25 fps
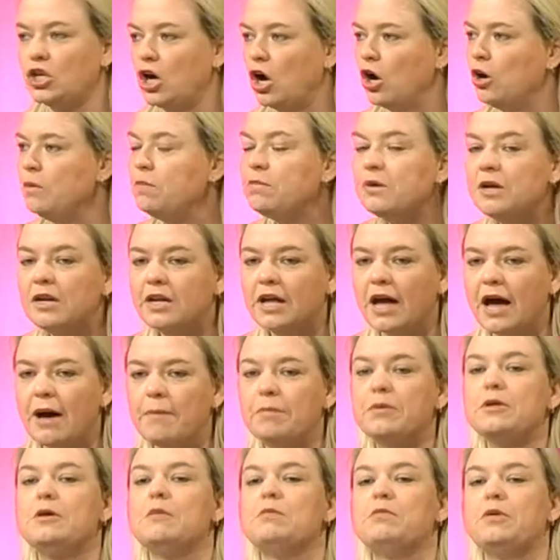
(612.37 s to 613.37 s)
You open it
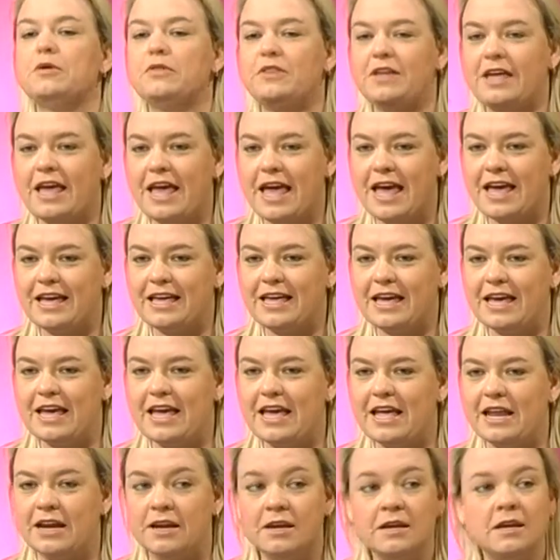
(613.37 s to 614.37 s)
up and you put the egg
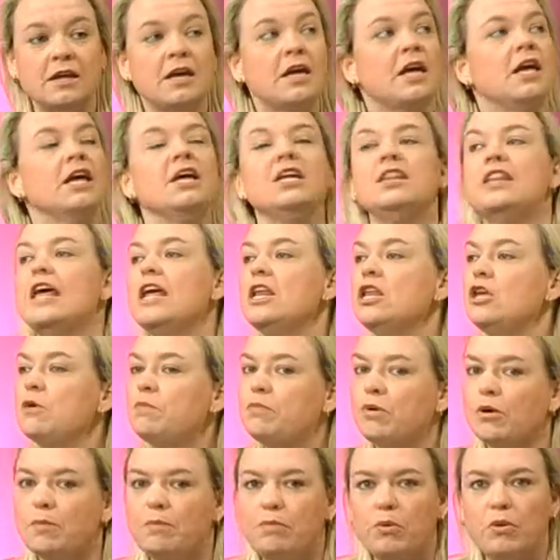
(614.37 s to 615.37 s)
in. Then you
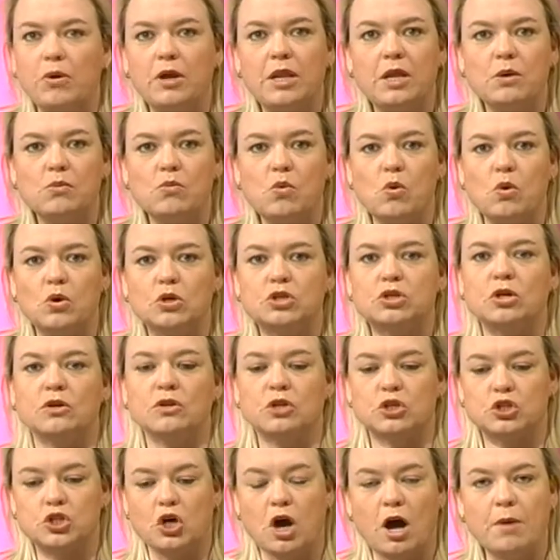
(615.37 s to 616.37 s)
put boiling water on
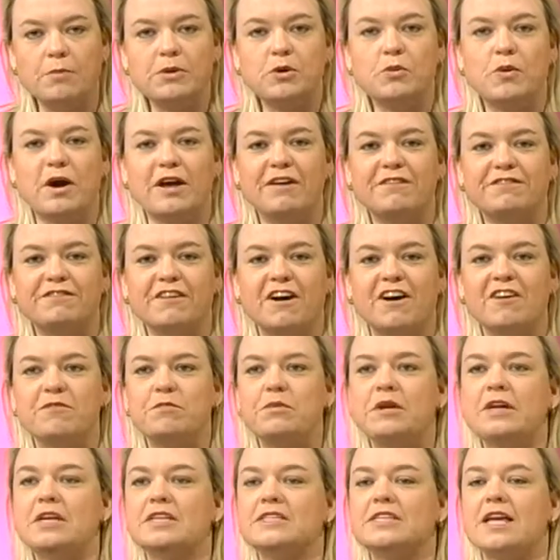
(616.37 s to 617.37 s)
the top, you wait
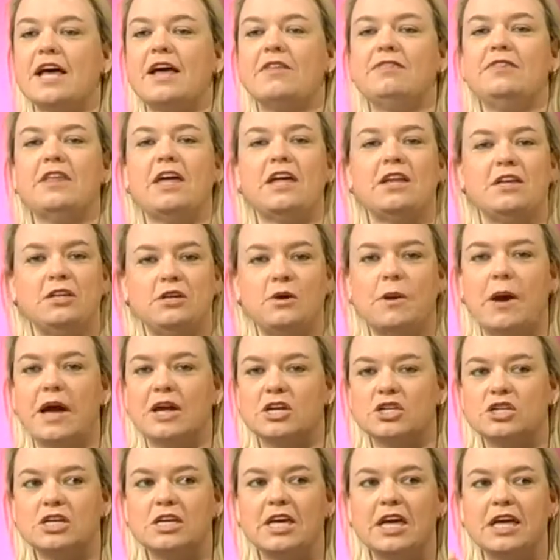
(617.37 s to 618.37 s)
5 minutes, and then you
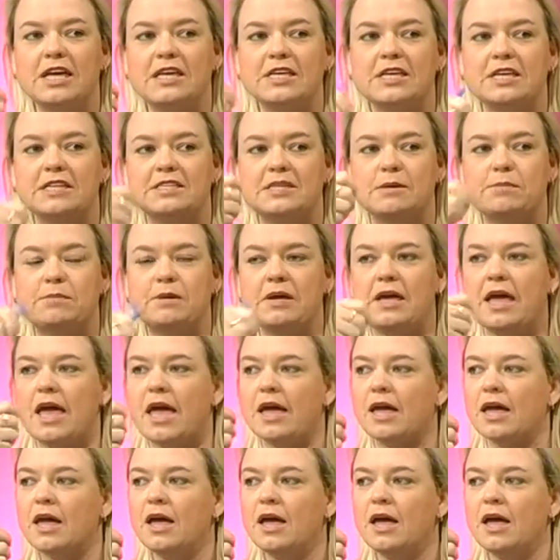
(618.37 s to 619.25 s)
actually eat your dippy egg.